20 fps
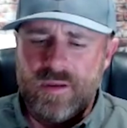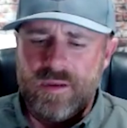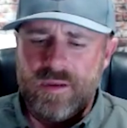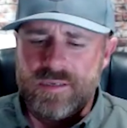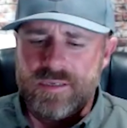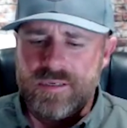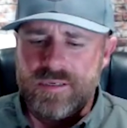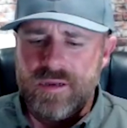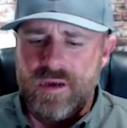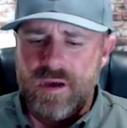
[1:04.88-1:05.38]

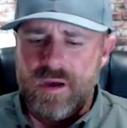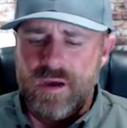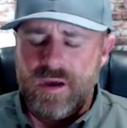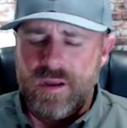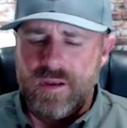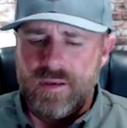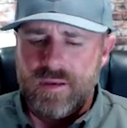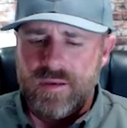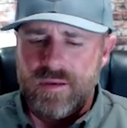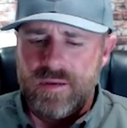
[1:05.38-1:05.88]
It's
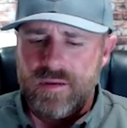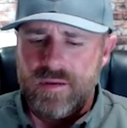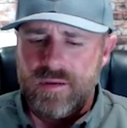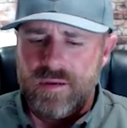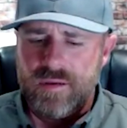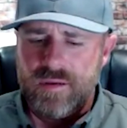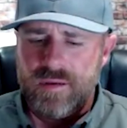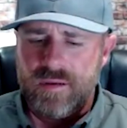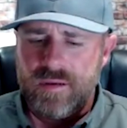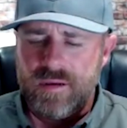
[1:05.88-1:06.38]
not,
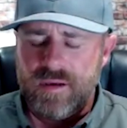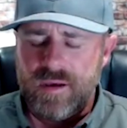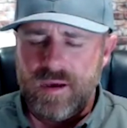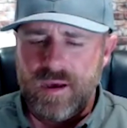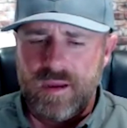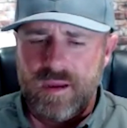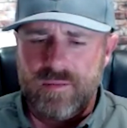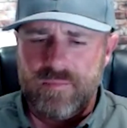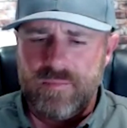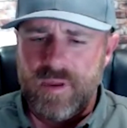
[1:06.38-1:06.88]

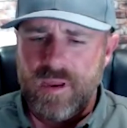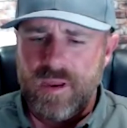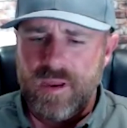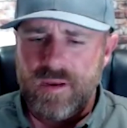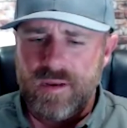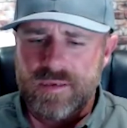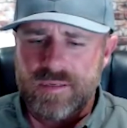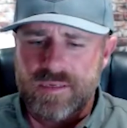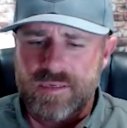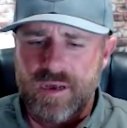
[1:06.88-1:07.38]

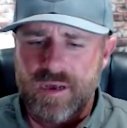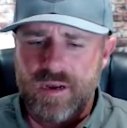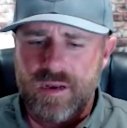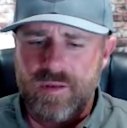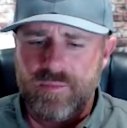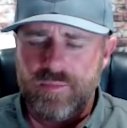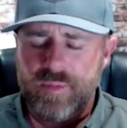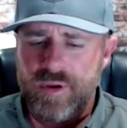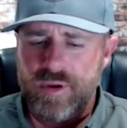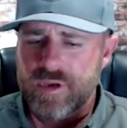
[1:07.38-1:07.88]
man, it's not
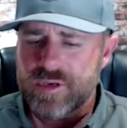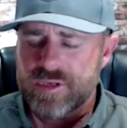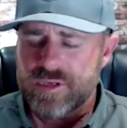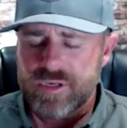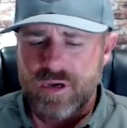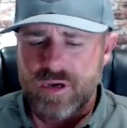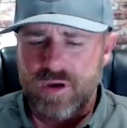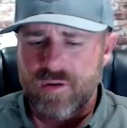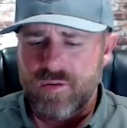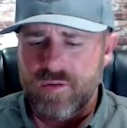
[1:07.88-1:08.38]
a
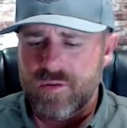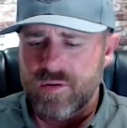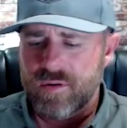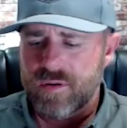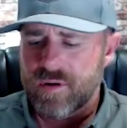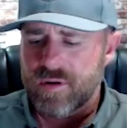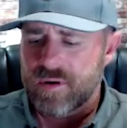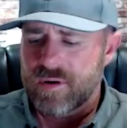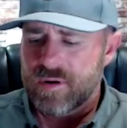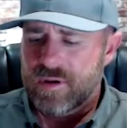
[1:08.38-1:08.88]
pinch
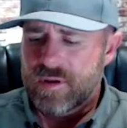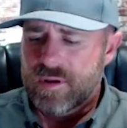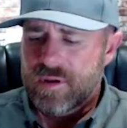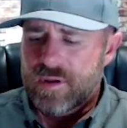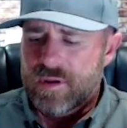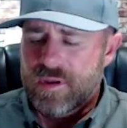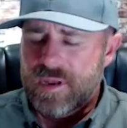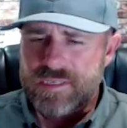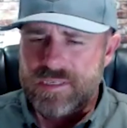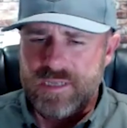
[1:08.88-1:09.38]
collar.
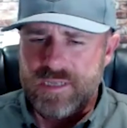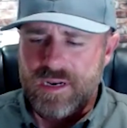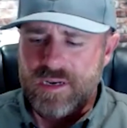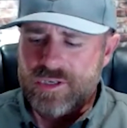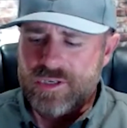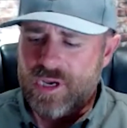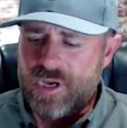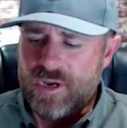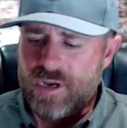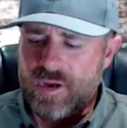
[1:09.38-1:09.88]
It's not
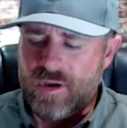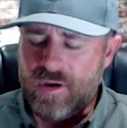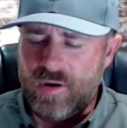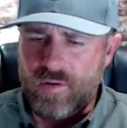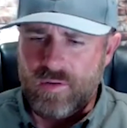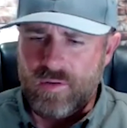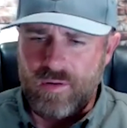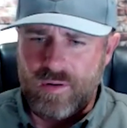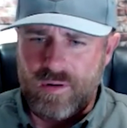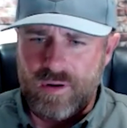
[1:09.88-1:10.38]
a chain
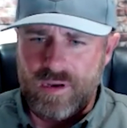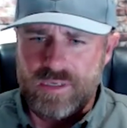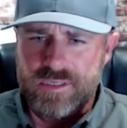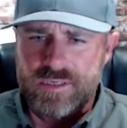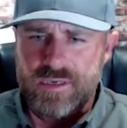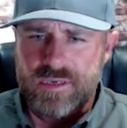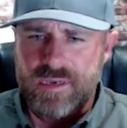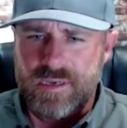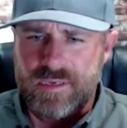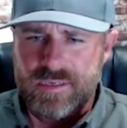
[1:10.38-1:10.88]
collar.
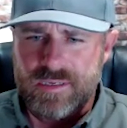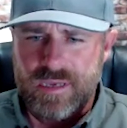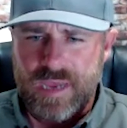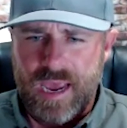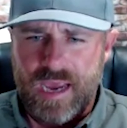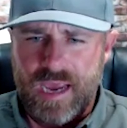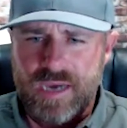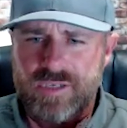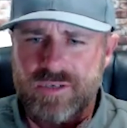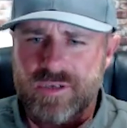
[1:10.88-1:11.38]
It's
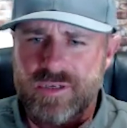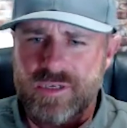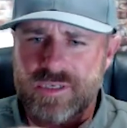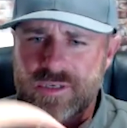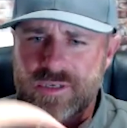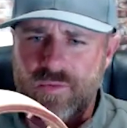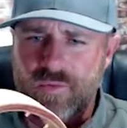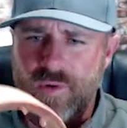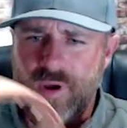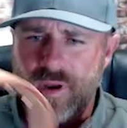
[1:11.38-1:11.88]
actually
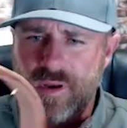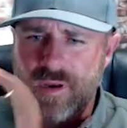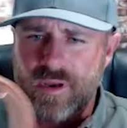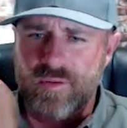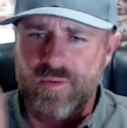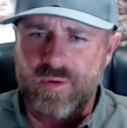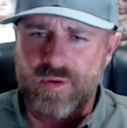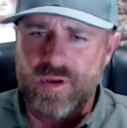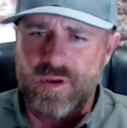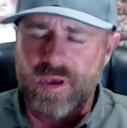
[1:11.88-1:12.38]
just a way to
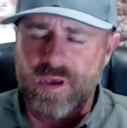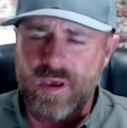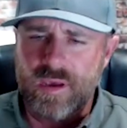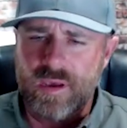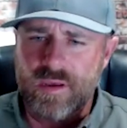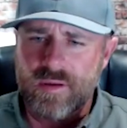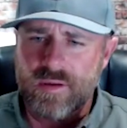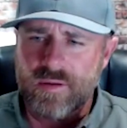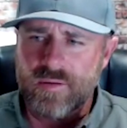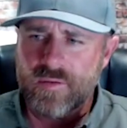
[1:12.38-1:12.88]

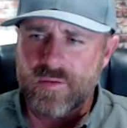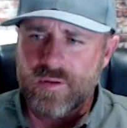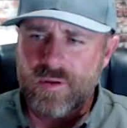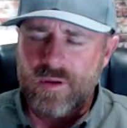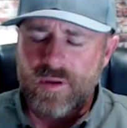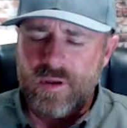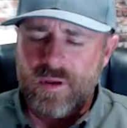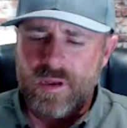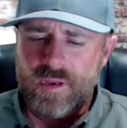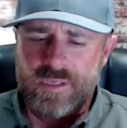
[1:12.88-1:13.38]
communicate.
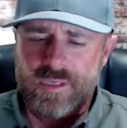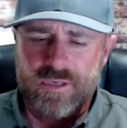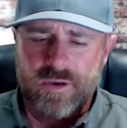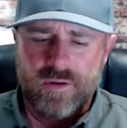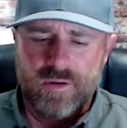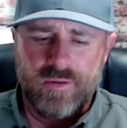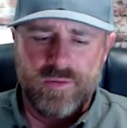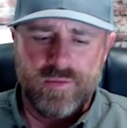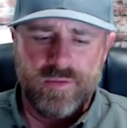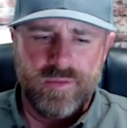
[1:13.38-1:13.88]
And
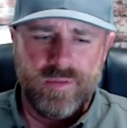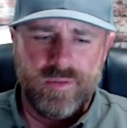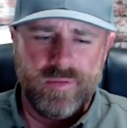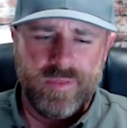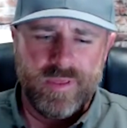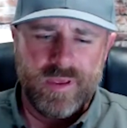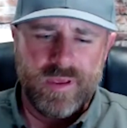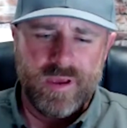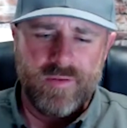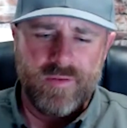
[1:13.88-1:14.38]
so the
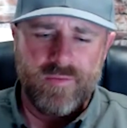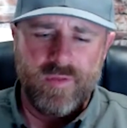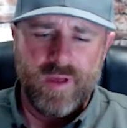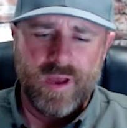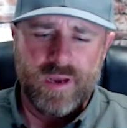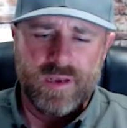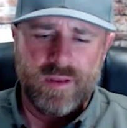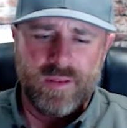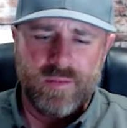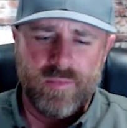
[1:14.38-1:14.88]
thing I've
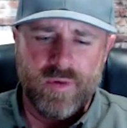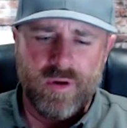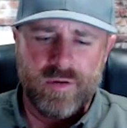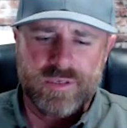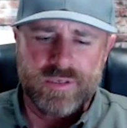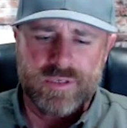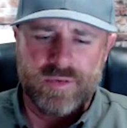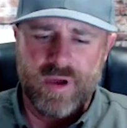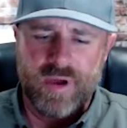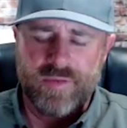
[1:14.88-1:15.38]
liked the
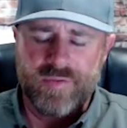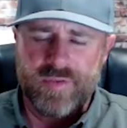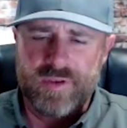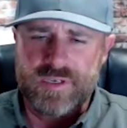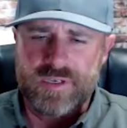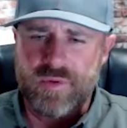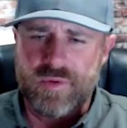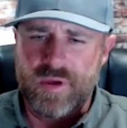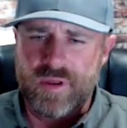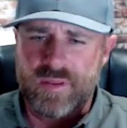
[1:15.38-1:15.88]
most about
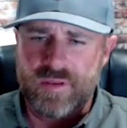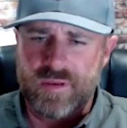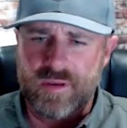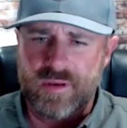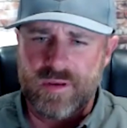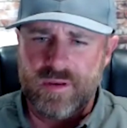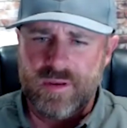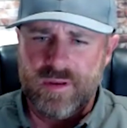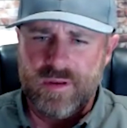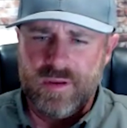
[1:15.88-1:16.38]
this
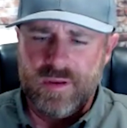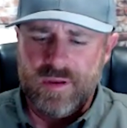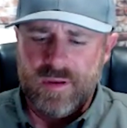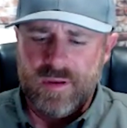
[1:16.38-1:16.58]
method